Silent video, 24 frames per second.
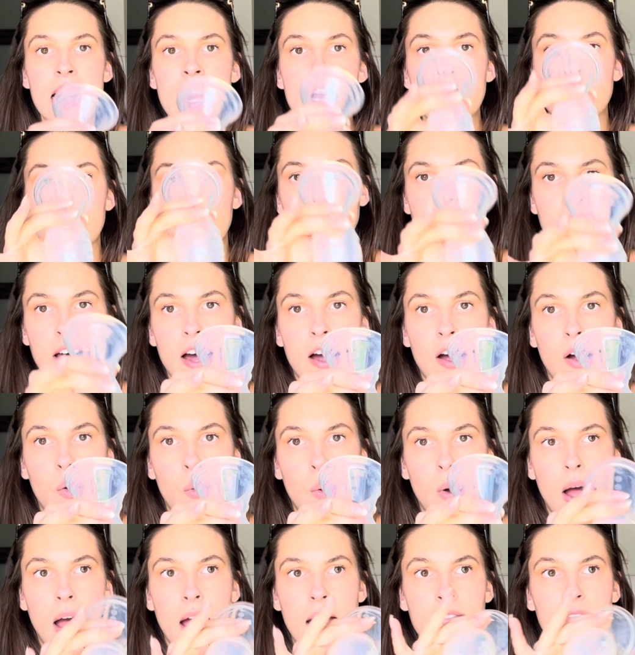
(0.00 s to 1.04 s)

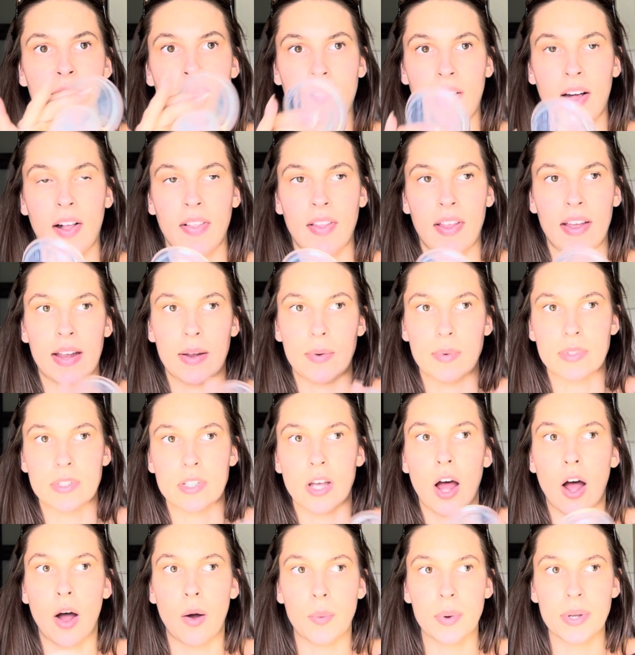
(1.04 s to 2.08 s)
So I felt like it was
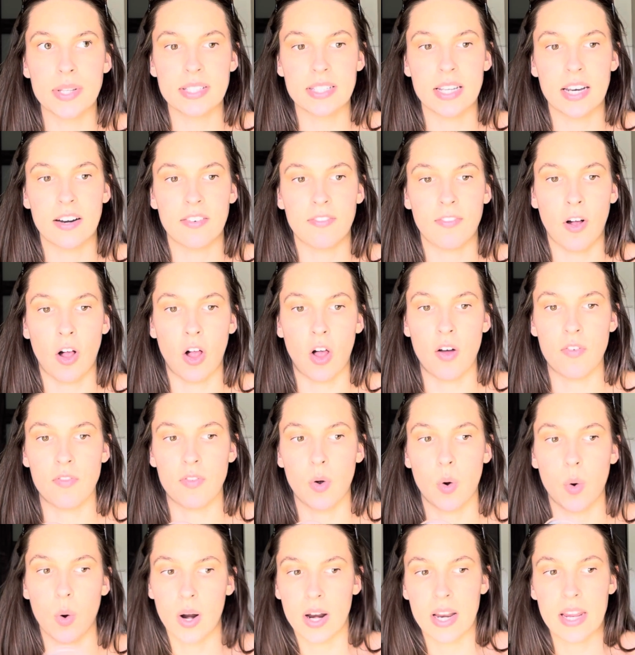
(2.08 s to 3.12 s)
always gonna fall off,
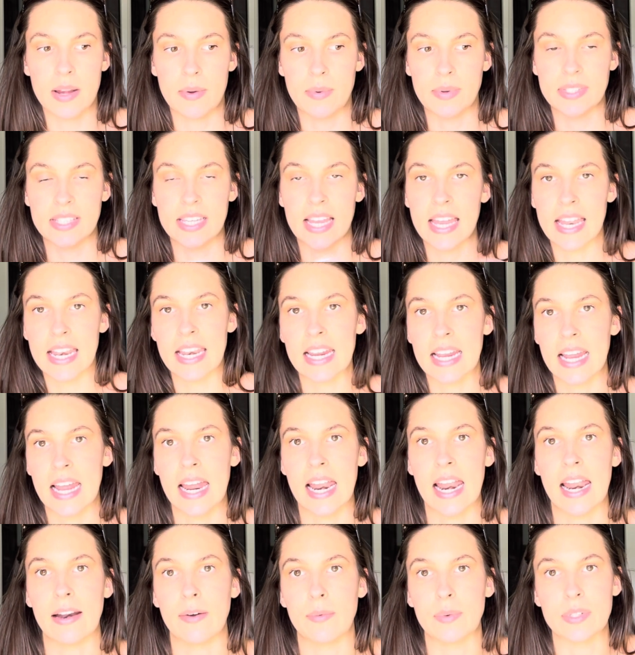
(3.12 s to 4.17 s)
or he was hitting it
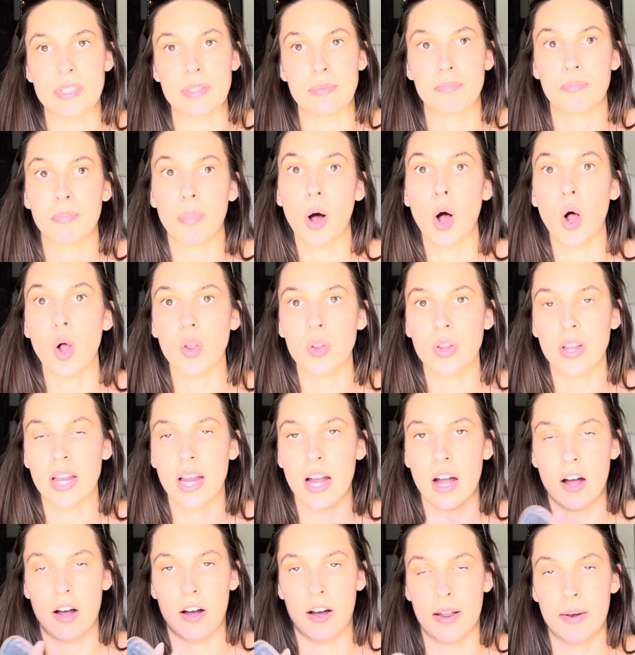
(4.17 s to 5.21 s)
and it was pulling
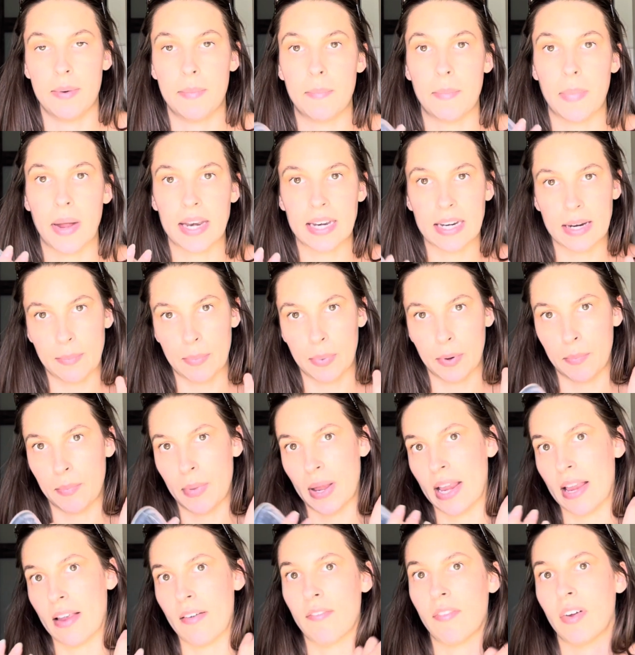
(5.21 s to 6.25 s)
on my nipple, making it